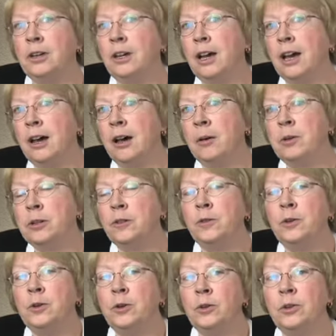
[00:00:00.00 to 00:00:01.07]
how much
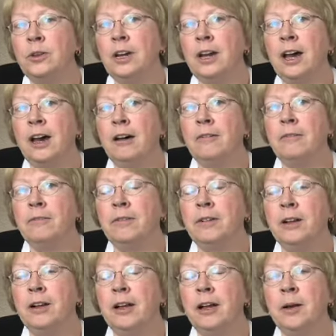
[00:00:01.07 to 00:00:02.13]
fuel do they
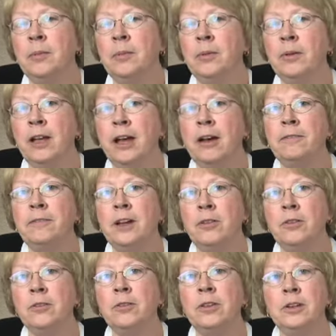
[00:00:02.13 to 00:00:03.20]
have left,
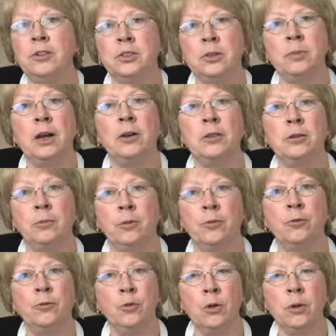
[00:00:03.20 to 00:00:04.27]
other things about the
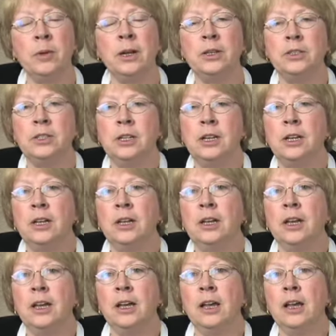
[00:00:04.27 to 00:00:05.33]
performance
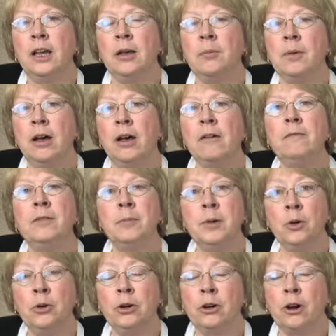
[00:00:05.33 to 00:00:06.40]
of the
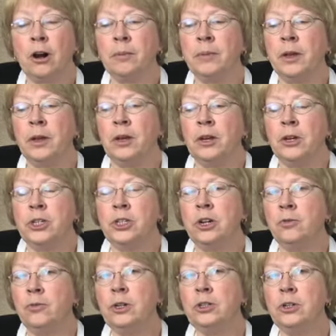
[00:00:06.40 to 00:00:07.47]
motor car.
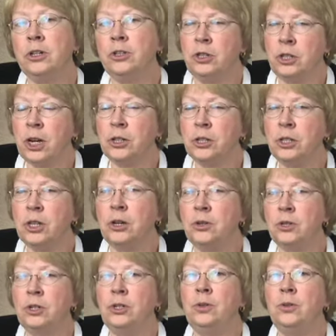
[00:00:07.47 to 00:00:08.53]
So if we took just
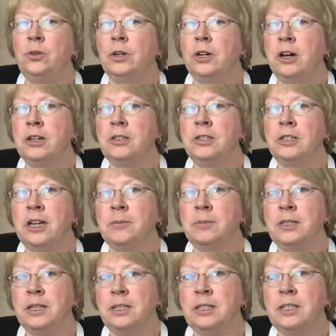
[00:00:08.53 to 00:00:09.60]
those two
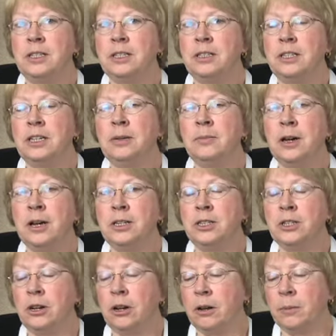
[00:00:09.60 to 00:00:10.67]
concepts, as the team I
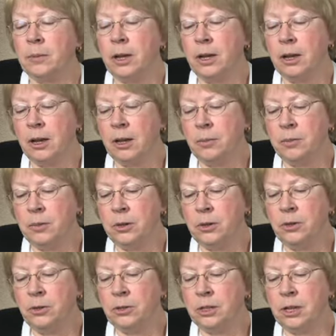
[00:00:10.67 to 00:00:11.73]
saw
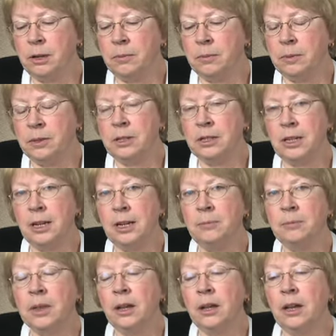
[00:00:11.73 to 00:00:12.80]
use them did,